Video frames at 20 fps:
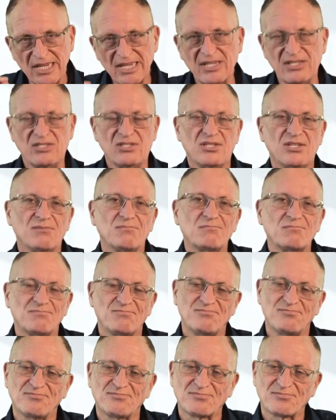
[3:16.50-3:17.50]

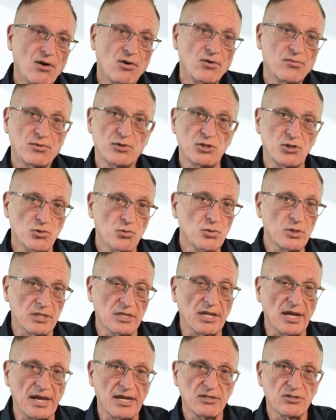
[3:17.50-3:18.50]
list, or however you
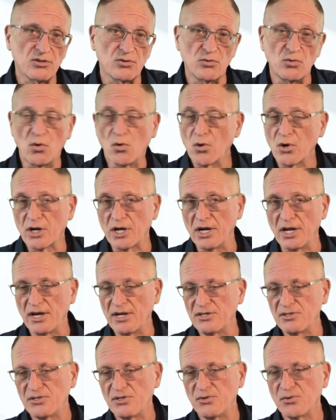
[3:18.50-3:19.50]
would like to
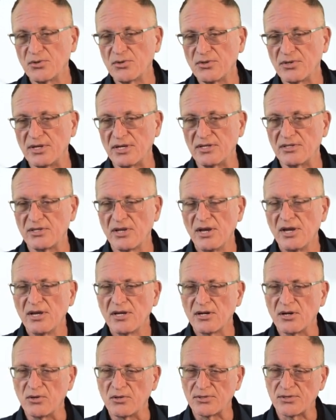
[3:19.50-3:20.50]
organize your things.
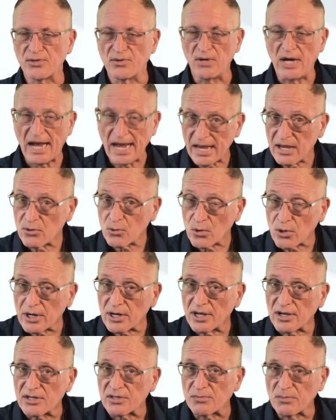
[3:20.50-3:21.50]
Now, so I
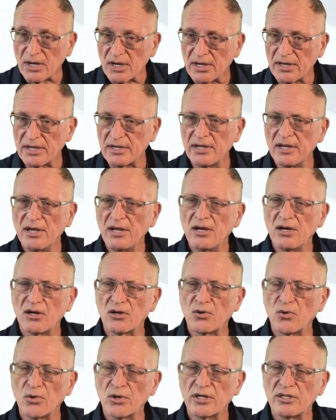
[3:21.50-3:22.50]
organize mine
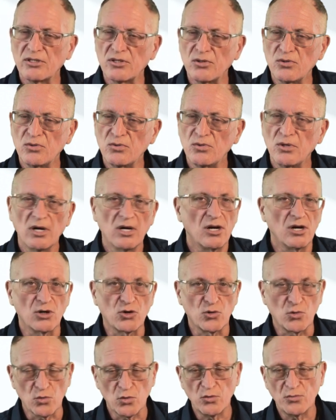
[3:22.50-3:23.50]
according to
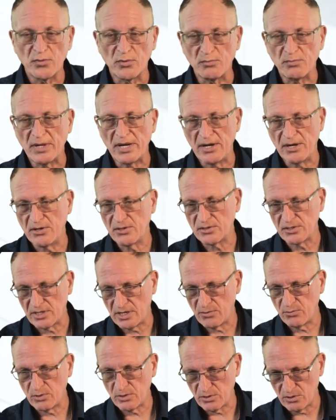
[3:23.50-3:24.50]
a group of
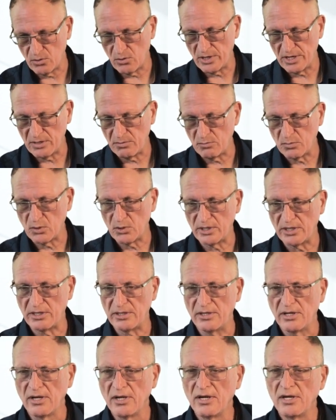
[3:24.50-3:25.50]
pairs, and I would go ahead and
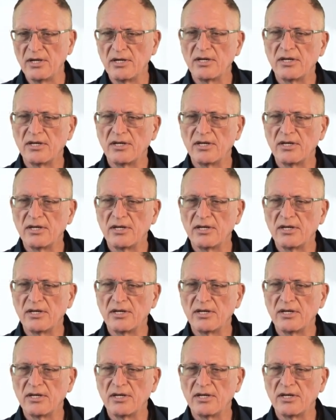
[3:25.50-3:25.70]
put in